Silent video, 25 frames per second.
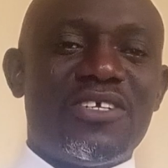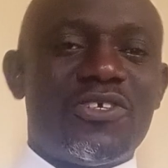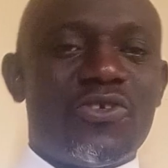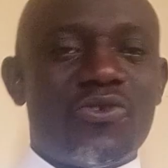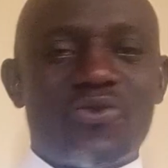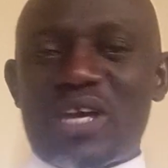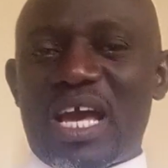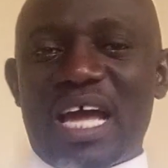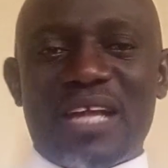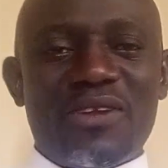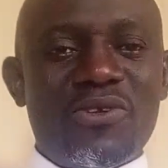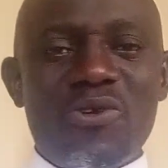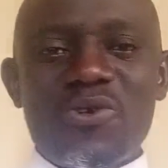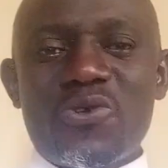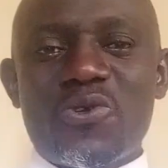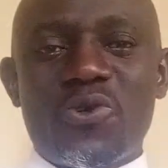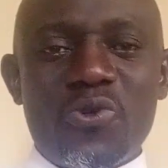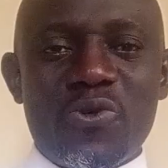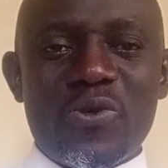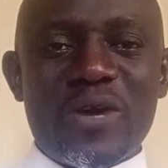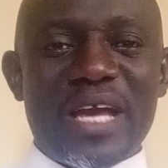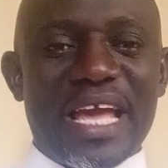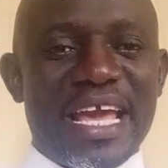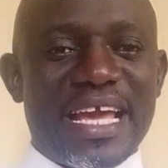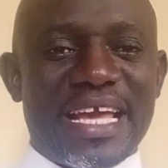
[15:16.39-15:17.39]
You cannot
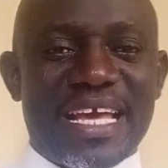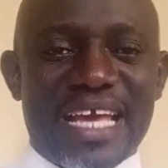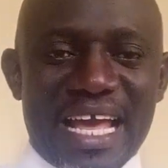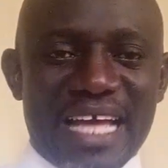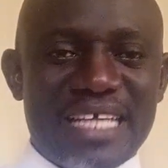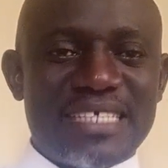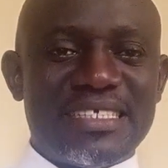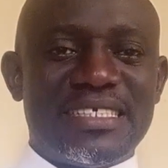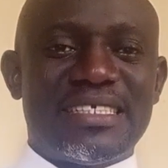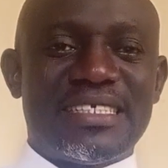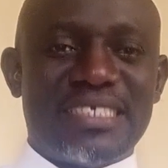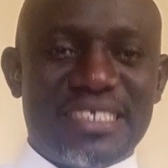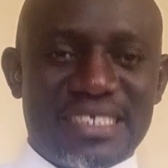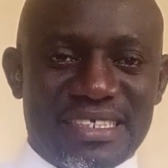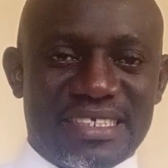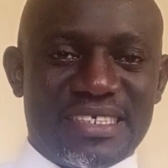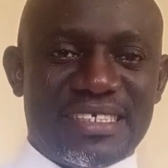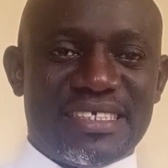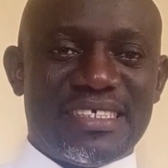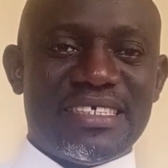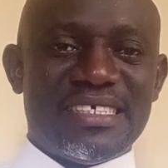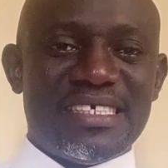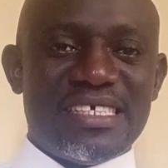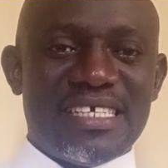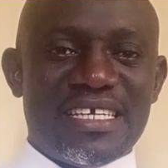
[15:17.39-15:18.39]
go against
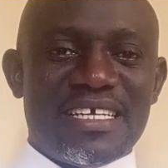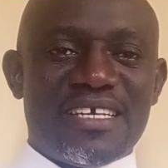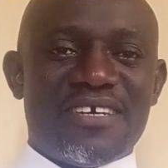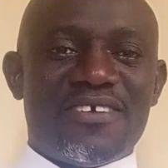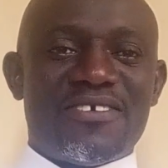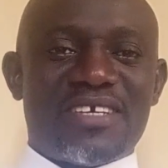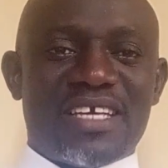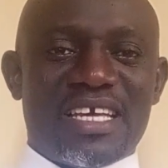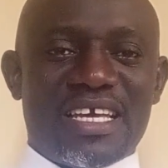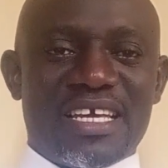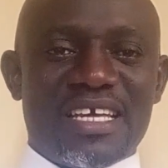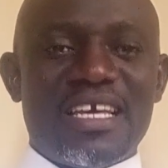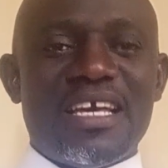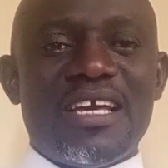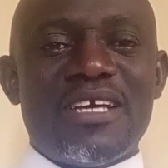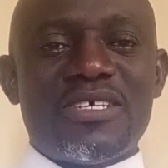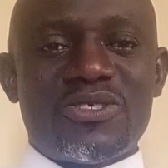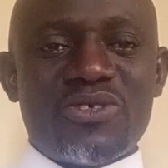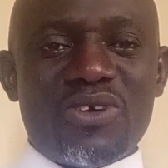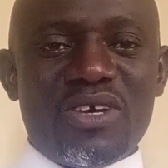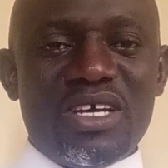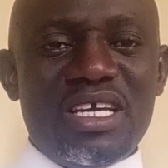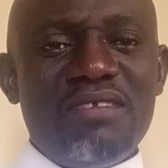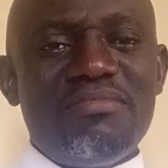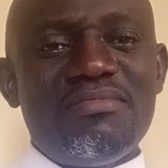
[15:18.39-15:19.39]
it. Okay,
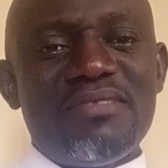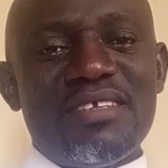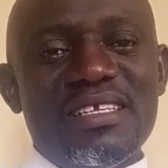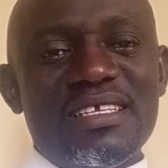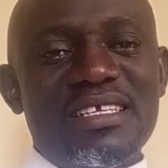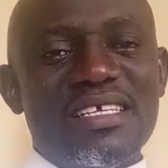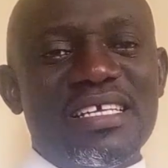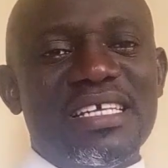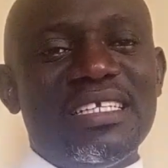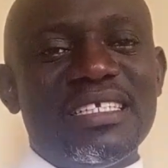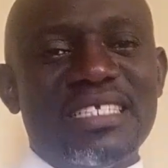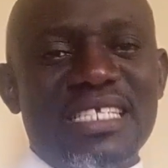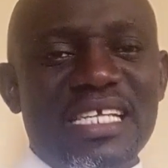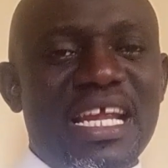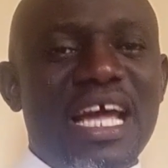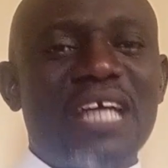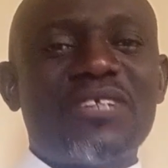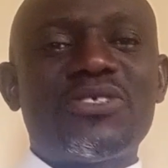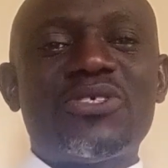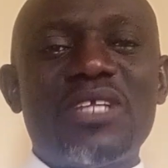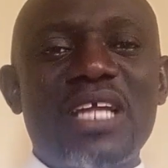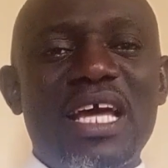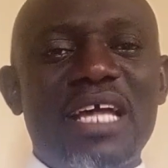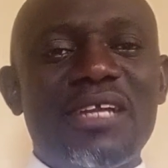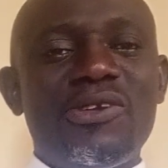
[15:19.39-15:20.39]
so if
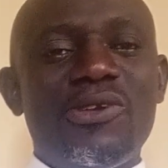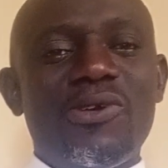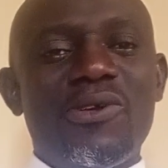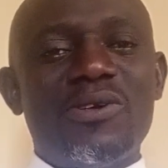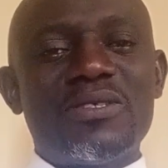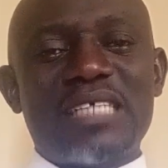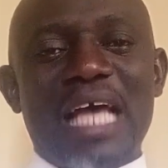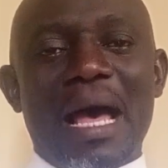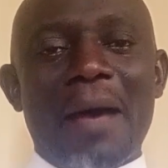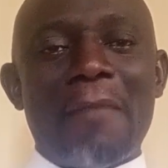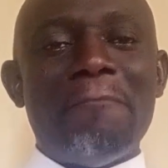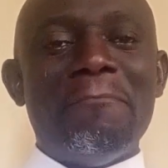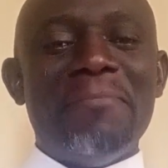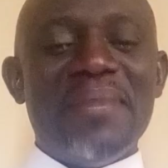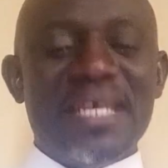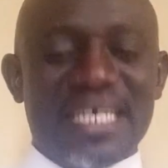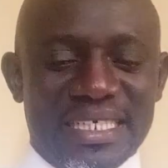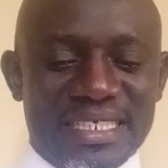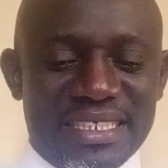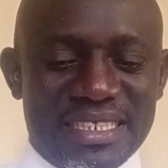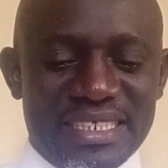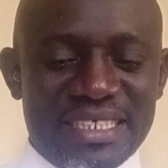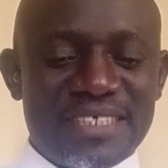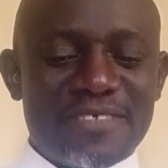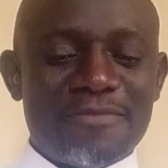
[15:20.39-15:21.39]
international laws are
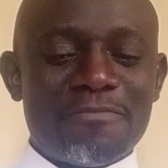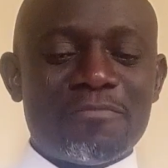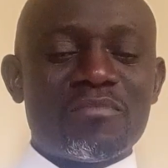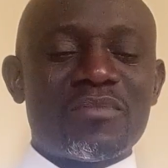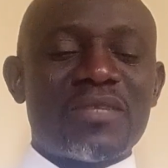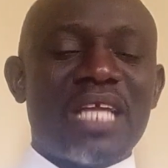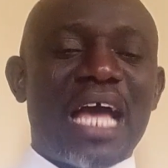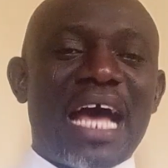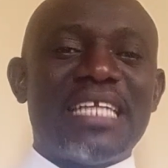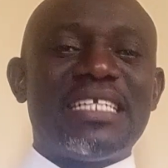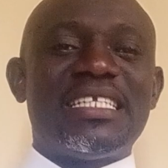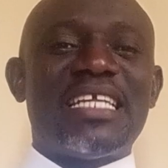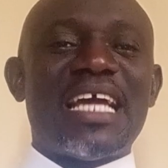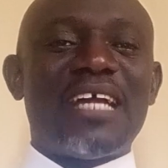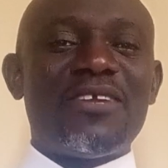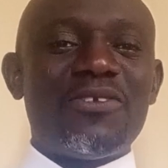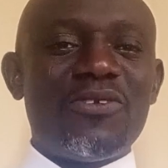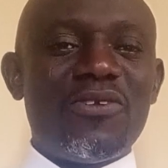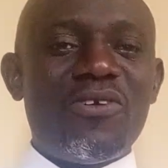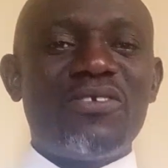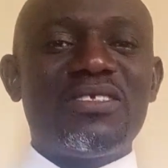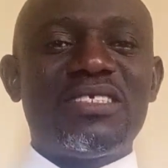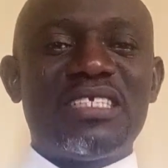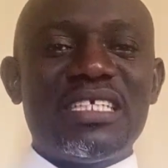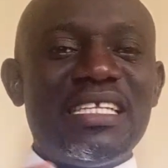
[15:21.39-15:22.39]
made and they are
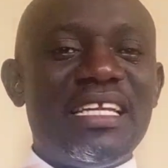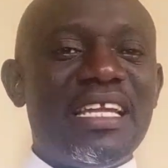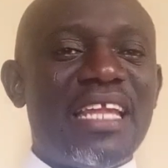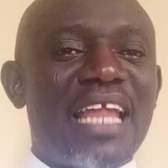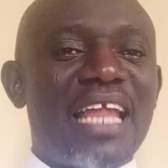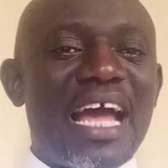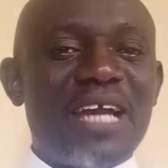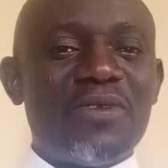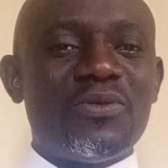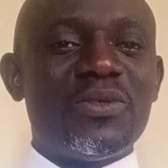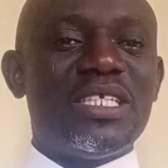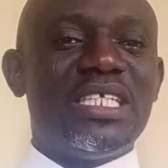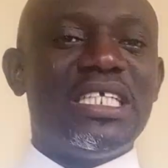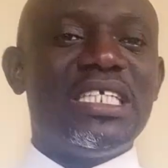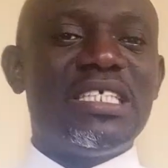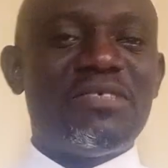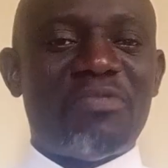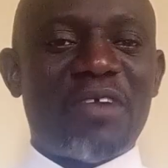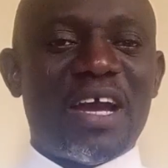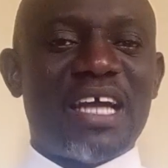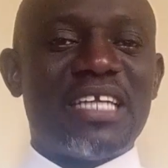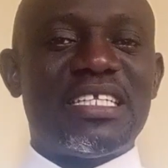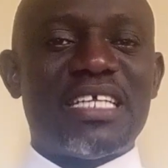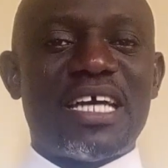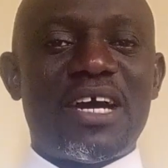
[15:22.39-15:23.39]
not in line with these
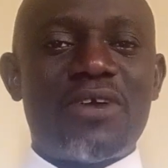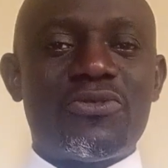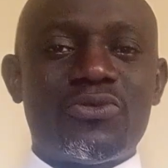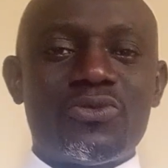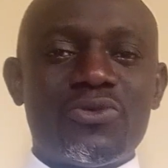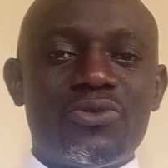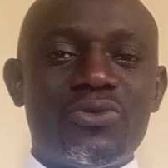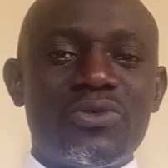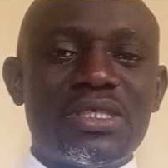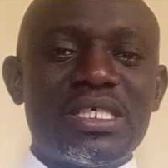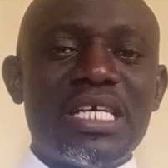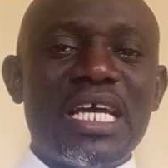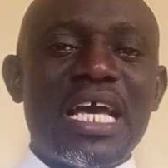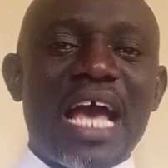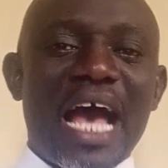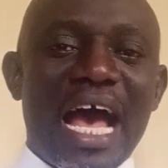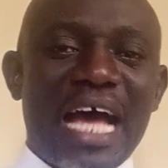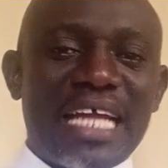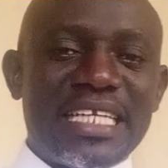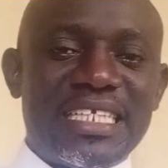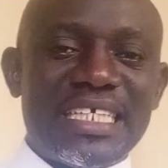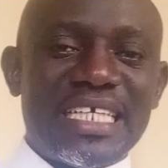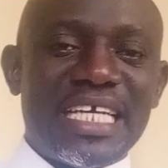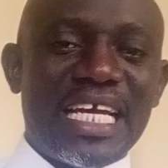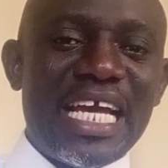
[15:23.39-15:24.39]
vital rules,
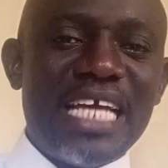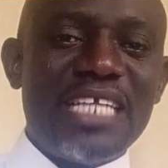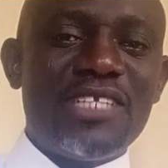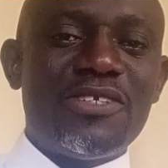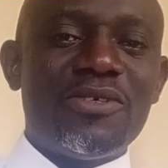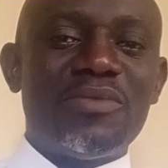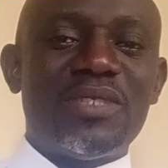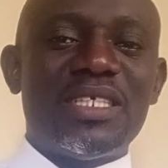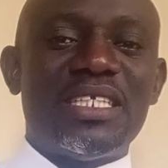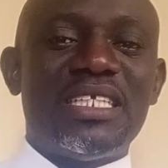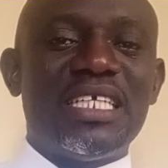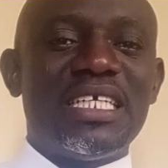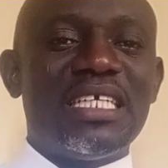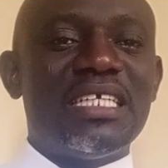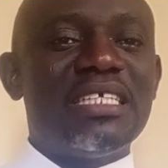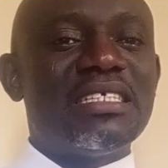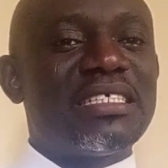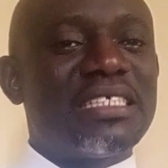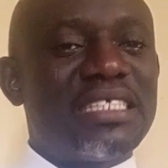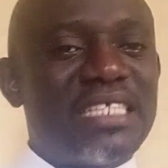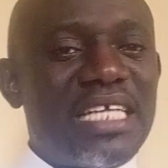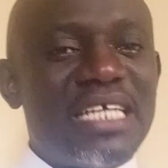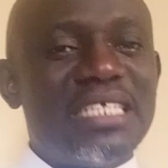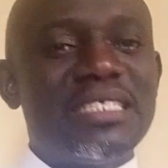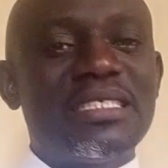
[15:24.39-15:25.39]
at the end of the day,
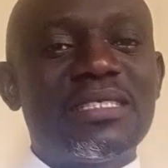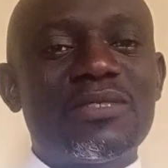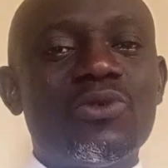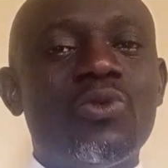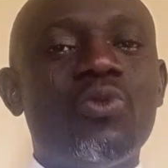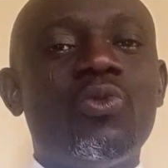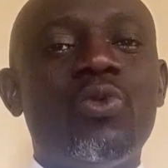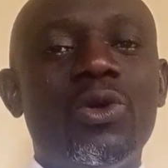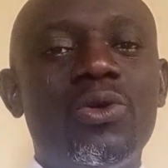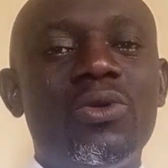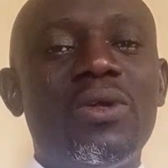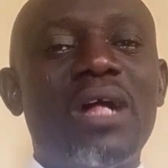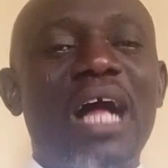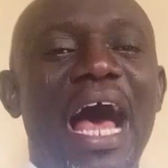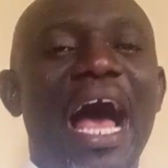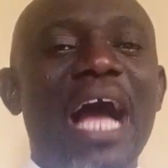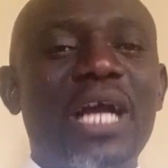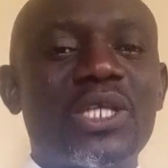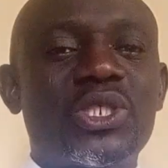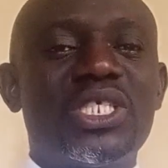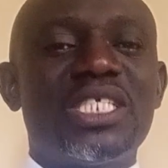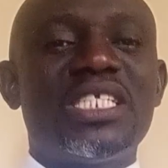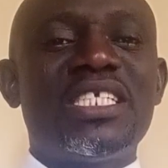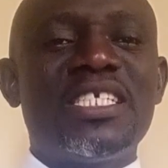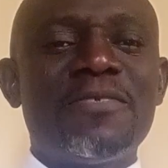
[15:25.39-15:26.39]
states will
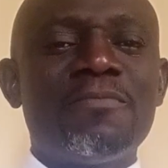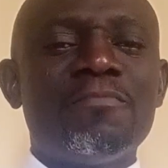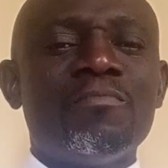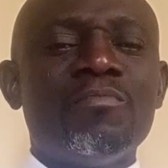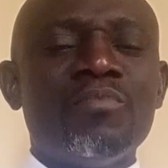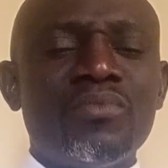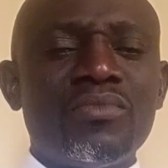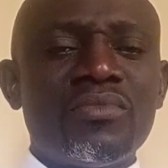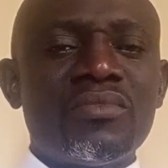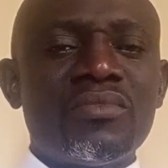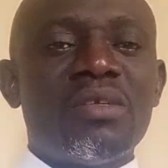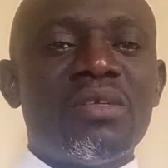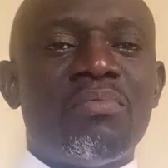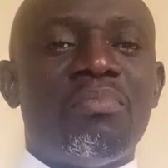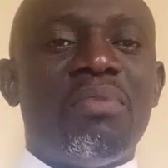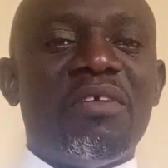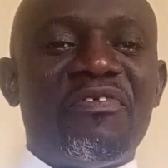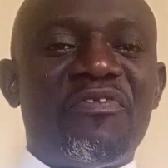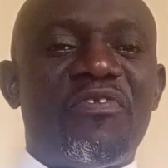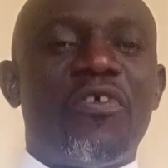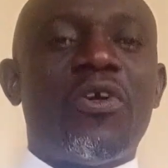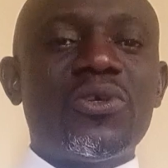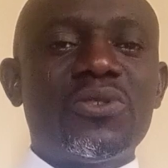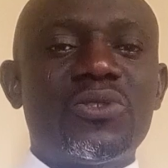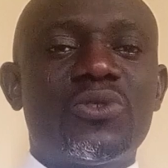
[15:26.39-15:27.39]
actually be
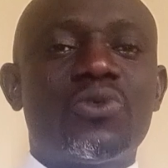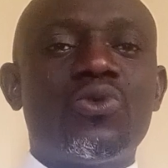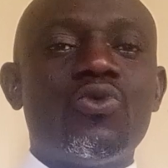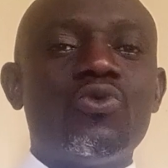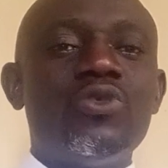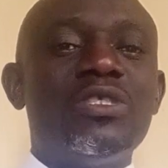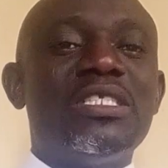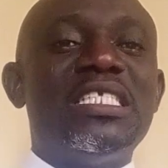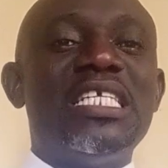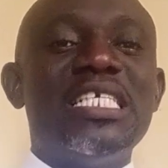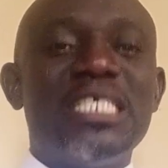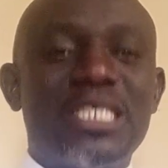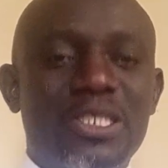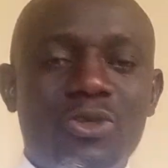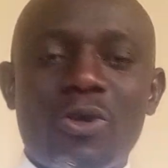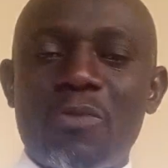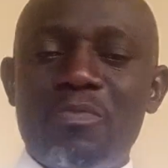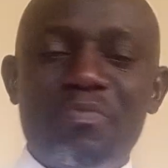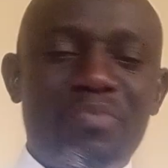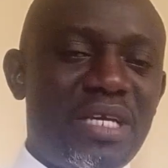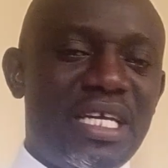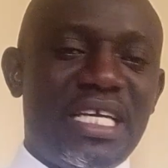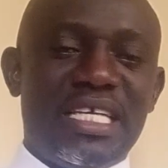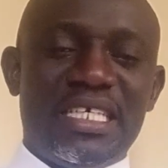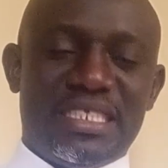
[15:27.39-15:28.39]
forced to
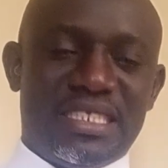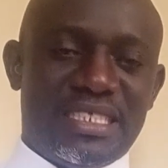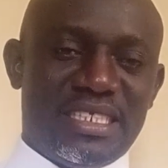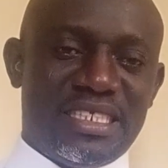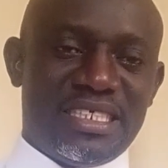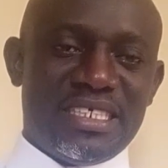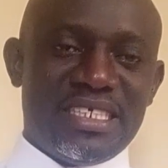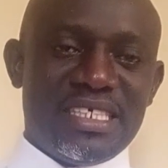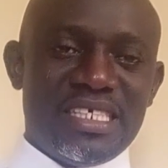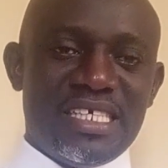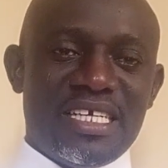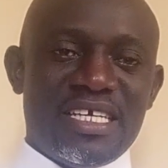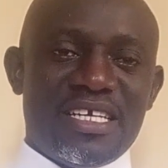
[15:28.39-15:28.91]
disobey it.